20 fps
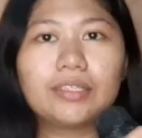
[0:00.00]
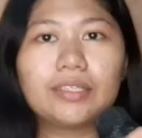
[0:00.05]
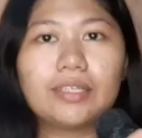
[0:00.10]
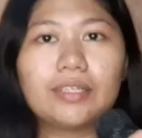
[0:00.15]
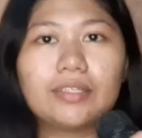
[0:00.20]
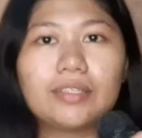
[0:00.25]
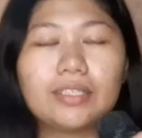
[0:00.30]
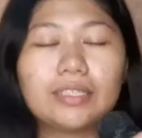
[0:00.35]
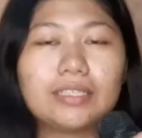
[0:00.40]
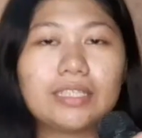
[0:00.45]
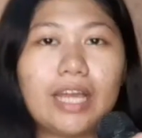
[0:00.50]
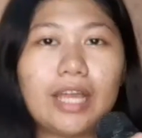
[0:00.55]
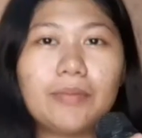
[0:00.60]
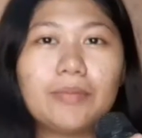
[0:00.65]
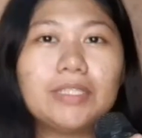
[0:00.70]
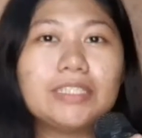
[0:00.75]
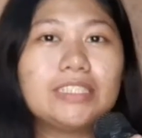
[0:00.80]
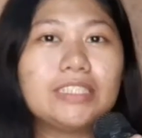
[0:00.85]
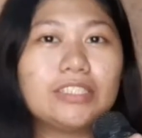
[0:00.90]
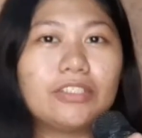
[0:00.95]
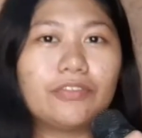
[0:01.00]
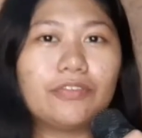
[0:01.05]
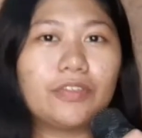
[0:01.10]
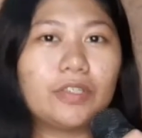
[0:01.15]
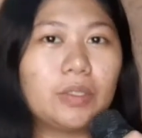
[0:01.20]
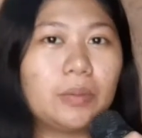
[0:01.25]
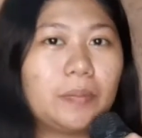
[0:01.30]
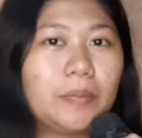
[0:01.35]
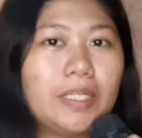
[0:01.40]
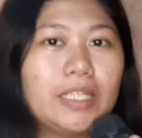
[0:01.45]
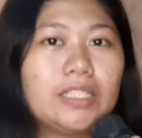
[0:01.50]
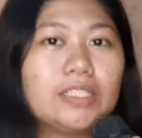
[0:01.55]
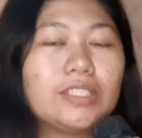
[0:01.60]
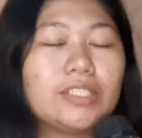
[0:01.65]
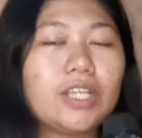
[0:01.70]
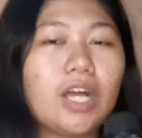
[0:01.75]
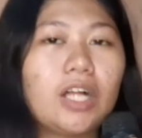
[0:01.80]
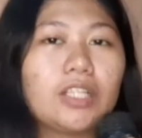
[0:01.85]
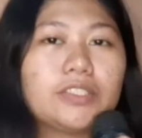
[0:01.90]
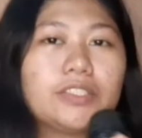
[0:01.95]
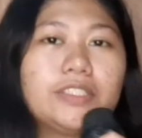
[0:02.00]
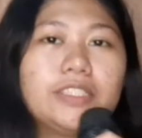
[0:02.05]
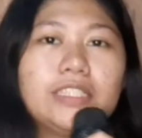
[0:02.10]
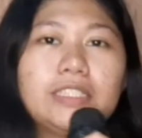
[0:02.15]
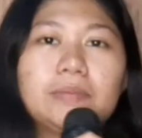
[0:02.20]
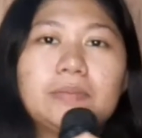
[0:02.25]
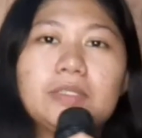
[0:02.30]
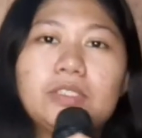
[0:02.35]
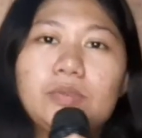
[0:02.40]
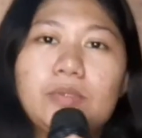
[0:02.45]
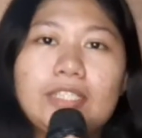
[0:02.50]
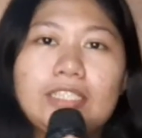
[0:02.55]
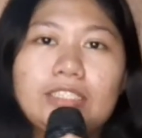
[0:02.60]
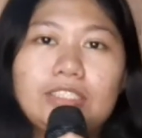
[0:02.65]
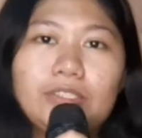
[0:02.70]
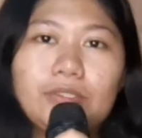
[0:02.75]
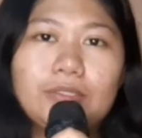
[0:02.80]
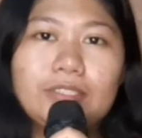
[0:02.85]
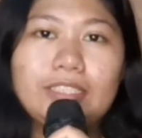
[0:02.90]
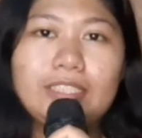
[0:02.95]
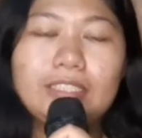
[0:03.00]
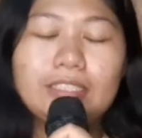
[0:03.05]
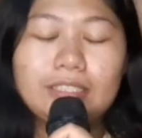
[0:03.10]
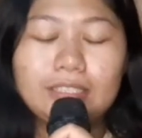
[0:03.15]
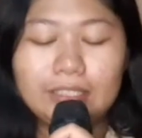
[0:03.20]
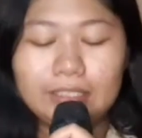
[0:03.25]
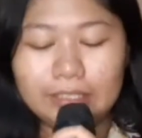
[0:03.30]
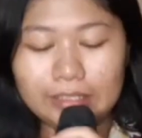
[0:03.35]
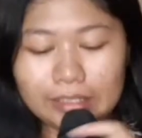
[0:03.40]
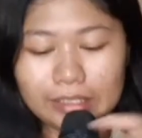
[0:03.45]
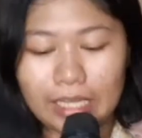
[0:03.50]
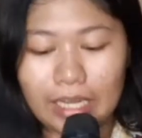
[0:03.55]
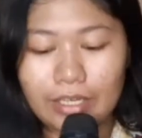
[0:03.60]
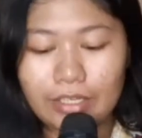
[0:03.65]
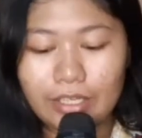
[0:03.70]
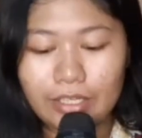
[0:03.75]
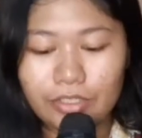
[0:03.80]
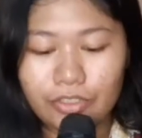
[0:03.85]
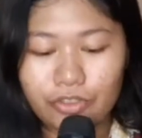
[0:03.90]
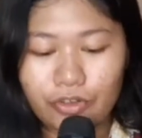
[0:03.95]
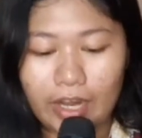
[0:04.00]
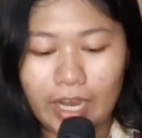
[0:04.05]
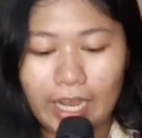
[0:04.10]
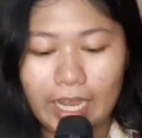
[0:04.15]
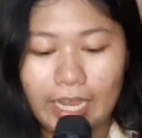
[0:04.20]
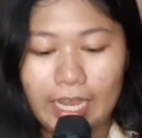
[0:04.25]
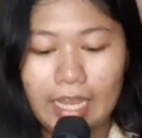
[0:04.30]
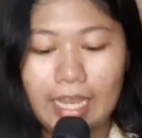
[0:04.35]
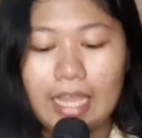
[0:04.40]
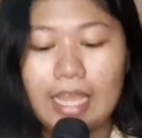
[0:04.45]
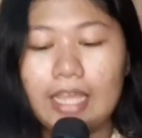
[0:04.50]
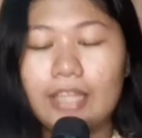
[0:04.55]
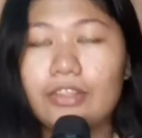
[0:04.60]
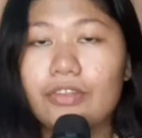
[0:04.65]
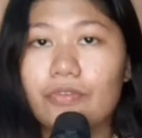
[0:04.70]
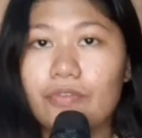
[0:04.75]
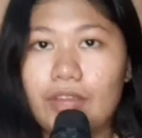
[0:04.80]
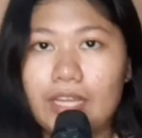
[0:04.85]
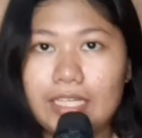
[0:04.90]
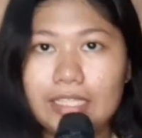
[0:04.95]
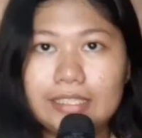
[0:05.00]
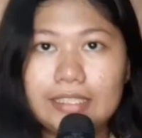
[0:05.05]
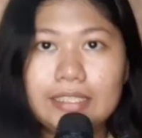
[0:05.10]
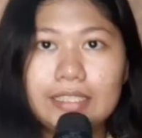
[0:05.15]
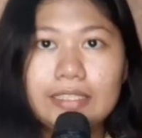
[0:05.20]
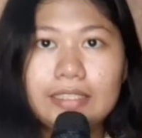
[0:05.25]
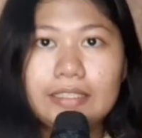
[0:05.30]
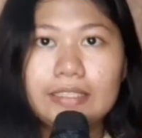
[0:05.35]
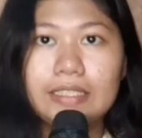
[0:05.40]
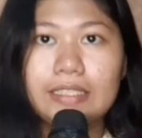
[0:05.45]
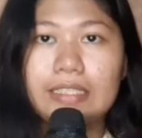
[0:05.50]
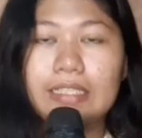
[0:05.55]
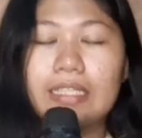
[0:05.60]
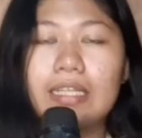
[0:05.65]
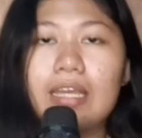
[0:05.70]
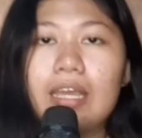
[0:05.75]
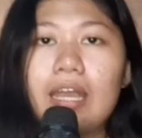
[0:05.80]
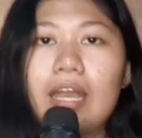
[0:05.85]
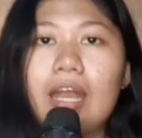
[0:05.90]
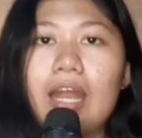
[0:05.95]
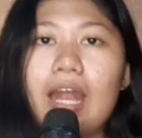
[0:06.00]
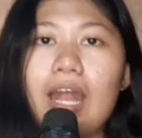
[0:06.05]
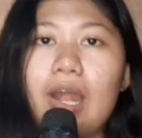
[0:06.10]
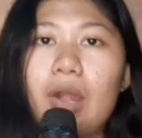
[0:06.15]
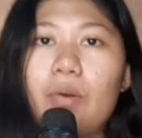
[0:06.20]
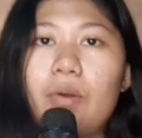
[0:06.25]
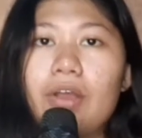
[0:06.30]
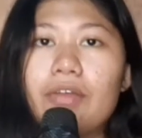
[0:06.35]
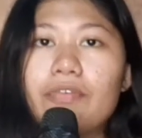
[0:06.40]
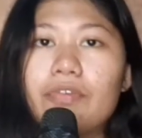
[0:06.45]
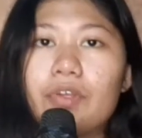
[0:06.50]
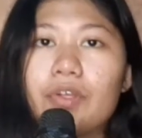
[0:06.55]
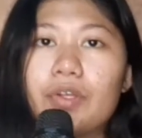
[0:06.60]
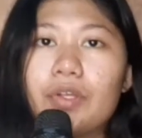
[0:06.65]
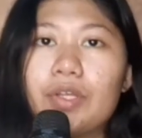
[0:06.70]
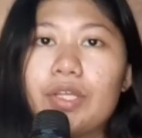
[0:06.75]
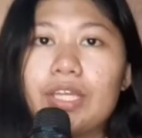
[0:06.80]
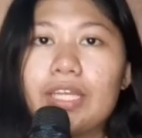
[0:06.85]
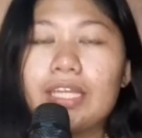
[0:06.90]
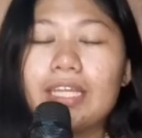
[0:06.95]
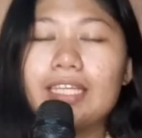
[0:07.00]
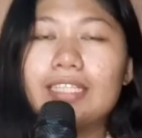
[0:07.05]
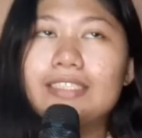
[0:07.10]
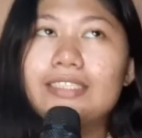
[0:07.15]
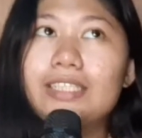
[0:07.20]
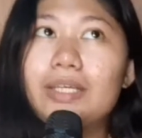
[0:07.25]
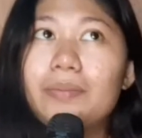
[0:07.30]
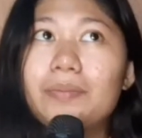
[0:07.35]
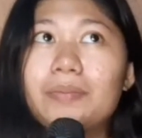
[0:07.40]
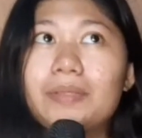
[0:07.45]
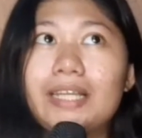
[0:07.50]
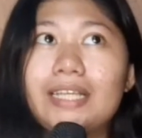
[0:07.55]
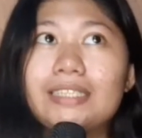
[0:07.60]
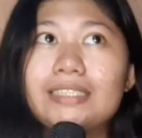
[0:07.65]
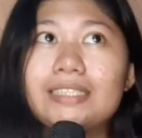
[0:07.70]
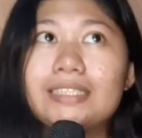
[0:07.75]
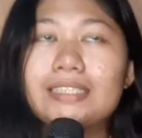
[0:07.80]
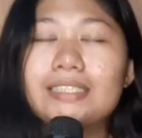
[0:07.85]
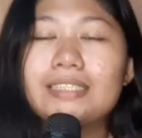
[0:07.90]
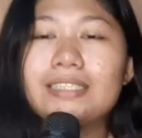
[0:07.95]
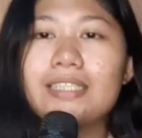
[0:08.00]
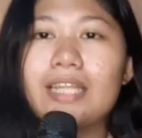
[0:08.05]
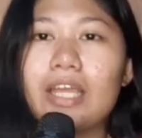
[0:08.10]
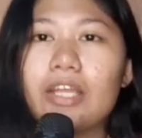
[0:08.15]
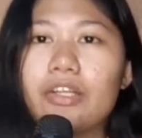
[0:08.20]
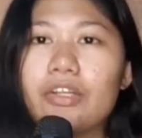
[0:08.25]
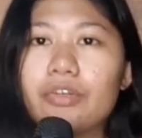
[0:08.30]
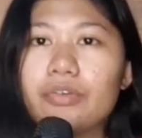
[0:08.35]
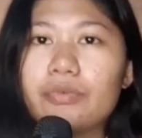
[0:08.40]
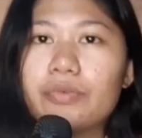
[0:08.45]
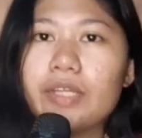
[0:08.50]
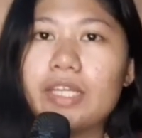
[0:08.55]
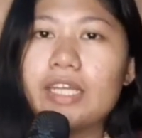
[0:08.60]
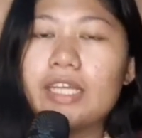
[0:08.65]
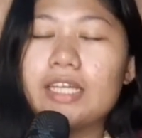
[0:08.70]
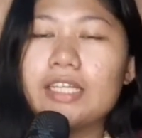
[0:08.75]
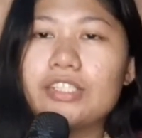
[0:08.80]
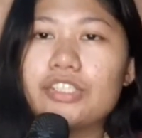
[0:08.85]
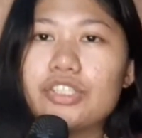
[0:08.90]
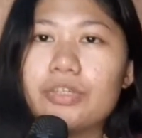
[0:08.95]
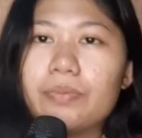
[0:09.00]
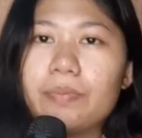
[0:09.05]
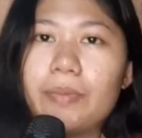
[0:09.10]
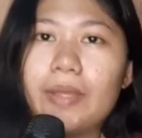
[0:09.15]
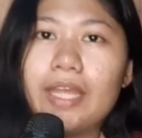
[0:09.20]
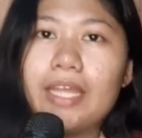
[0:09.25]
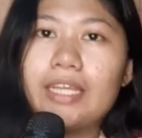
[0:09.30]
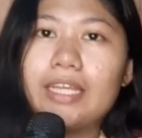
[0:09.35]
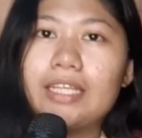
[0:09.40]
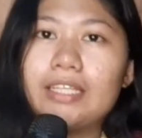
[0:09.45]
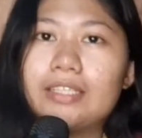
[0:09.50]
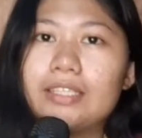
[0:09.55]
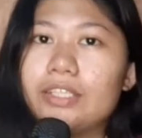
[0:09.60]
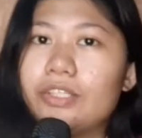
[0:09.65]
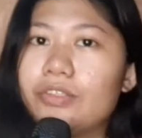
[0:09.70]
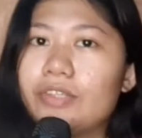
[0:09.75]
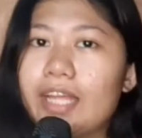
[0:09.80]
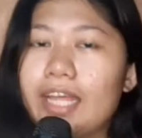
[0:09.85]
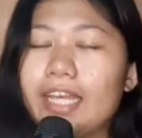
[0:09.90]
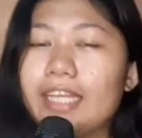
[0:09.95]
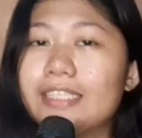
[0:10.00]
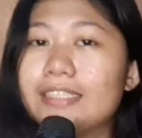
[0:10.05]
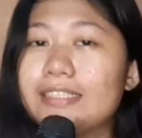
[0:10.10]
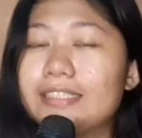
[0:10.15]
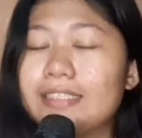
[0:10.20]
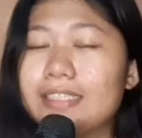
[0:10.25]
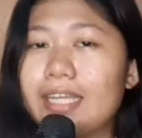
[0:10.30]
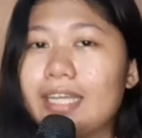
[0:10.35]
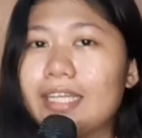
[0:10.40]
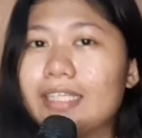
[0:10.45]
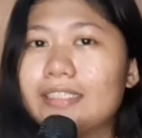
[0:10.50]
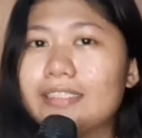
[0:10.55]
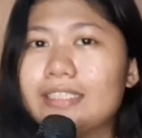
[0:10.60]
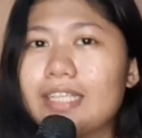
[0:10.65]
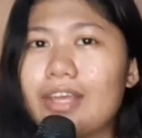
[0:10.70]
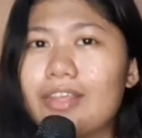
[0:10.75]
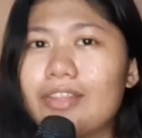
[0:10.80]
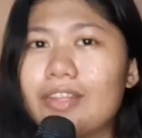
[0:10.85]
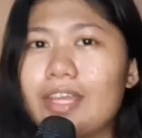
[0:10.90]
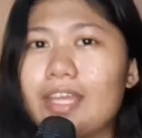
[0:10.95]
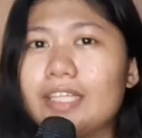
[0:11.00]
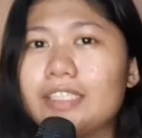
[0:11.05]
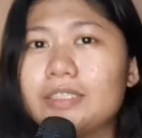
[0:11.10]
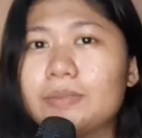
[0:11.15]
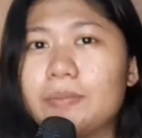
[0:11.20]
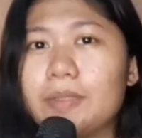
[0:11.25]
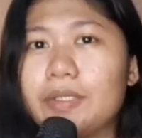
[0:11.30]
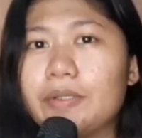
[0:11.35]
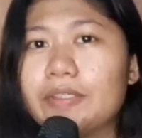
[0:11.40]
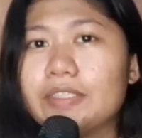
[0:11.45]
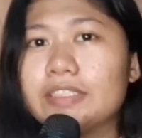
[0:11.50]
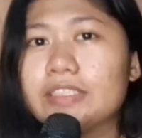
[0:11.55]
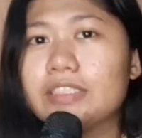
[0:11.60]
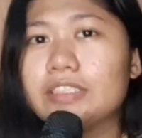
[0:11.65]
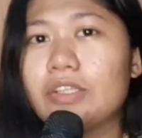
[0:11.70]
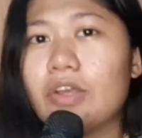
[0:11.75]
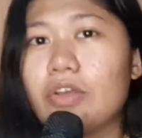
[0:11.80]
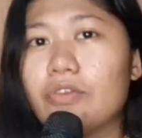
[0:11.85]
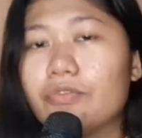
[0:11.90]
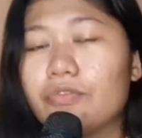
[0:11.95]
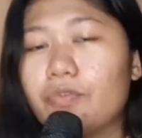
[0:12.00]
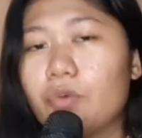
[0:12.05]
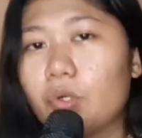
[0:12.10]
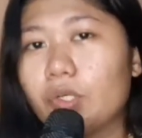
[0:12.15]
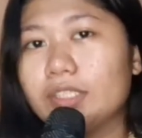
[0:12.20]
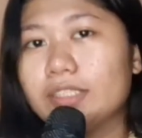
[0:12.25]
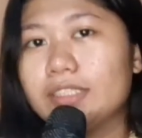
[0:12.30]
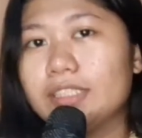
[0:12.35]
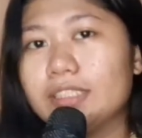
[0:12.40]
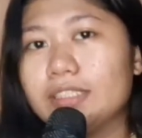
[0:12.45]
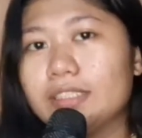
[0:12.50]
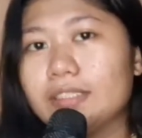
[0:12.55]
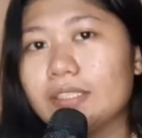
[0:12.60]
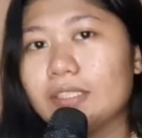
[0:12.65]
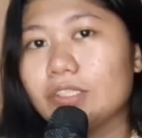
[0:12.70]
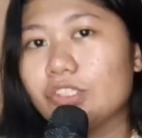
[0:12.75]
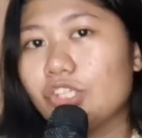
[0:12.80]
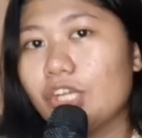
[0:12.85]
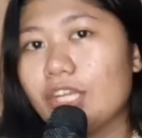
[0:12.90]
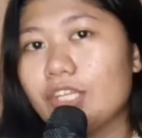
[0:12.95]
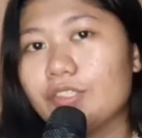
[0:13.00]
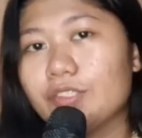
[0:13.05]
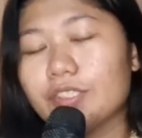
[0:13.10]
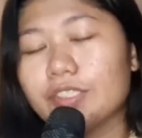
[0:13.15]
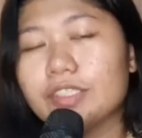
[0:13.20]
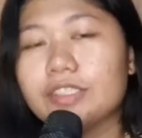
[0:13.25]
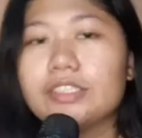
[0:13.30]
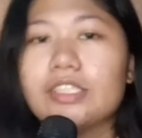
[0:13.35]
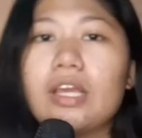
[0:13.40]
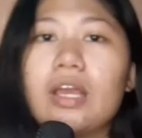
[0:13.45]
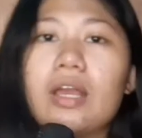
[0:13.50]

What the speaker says: The climate in the Philippines alternate between two seasons, the dry and the rainy season. However, in some places like Korea, Japan, and the United States, they experience four seasonal changes: